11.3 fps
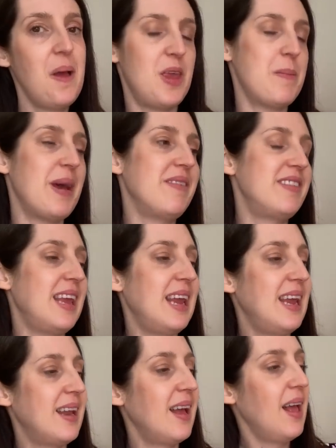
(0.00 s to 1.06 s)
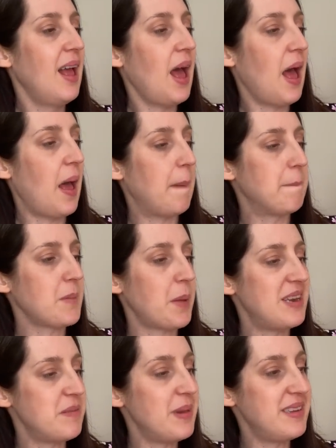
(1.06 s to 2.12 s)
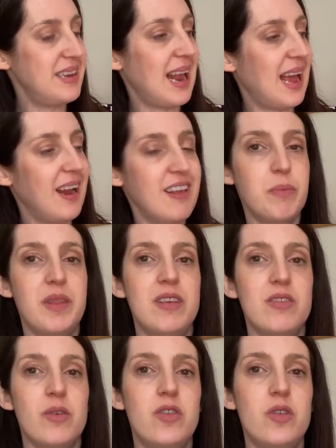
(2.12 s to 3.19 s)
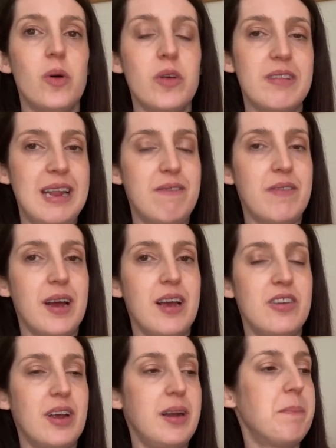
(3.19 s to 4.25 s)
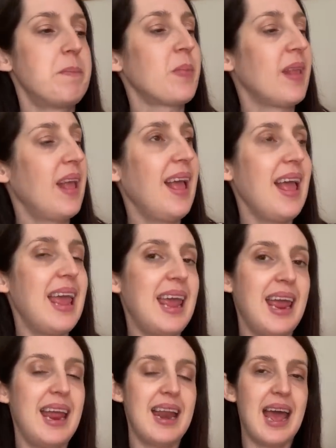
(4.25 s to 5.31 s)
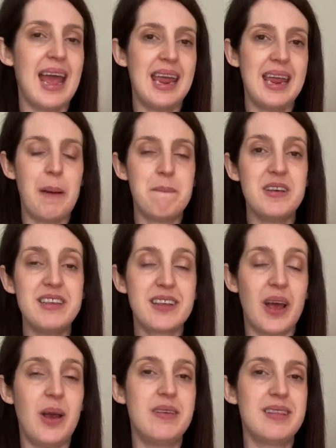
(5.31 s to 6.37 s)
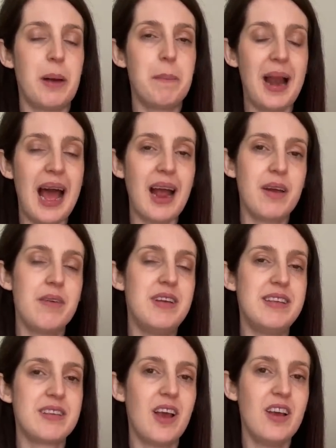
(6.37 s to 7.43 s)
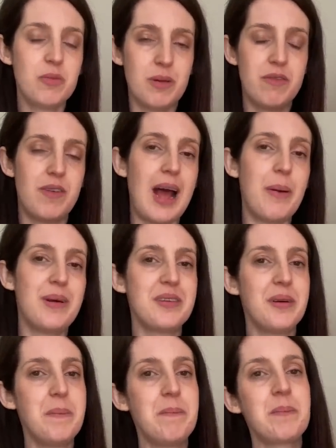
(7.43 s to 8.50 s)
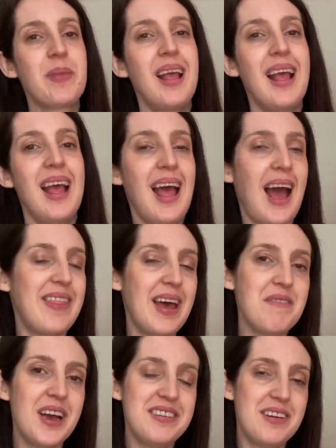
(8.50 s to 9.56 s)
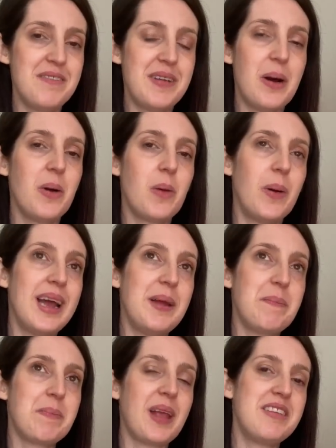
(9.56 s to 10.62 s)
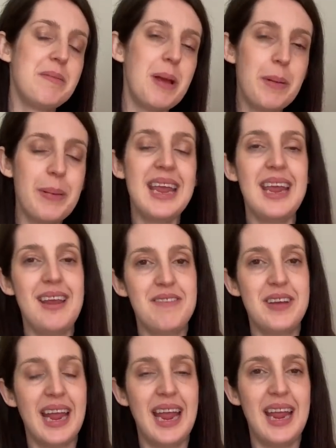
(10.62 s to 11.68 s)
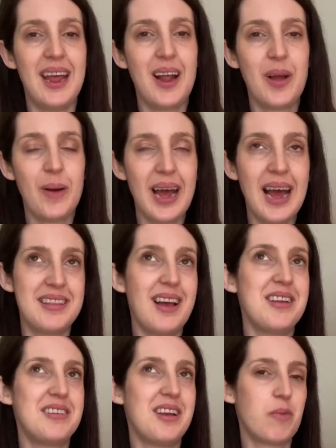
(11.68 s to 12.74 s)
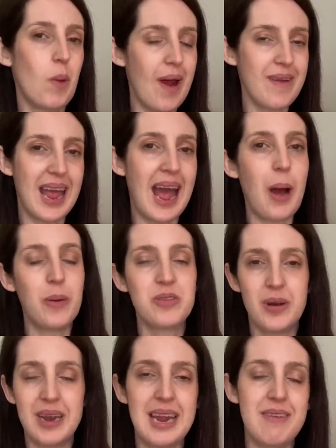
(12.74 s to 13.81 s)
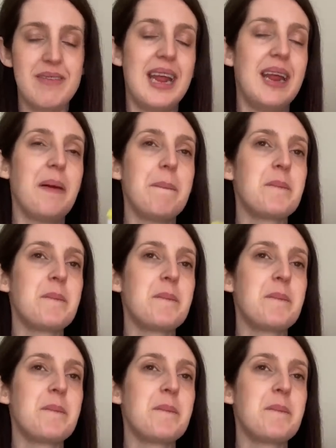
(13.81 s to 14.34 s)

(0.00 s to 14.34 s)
you may have seen. Um, I made a midi length with this sort of short sleeve version in a um, viscose, like a black viscose with flowers on. And that version felt quite, I don't know, maybe a bit eveningy. I quite had the idea of wearing it out on an evening